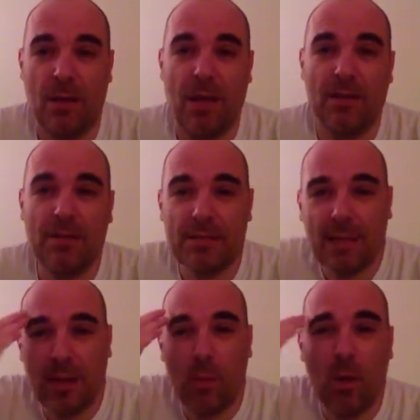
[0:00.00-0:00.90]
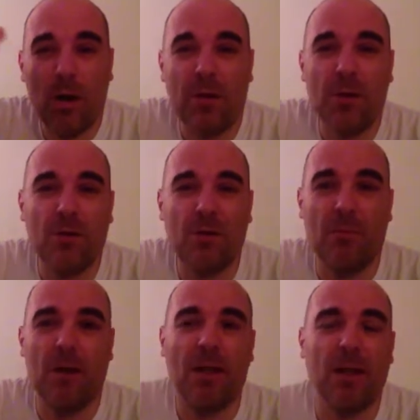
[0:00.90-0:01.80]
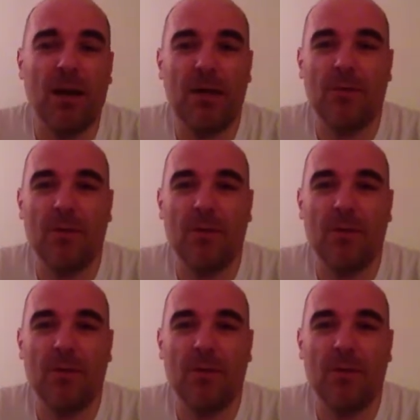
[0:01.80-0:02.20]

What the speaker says: and this is like 1 year of my life,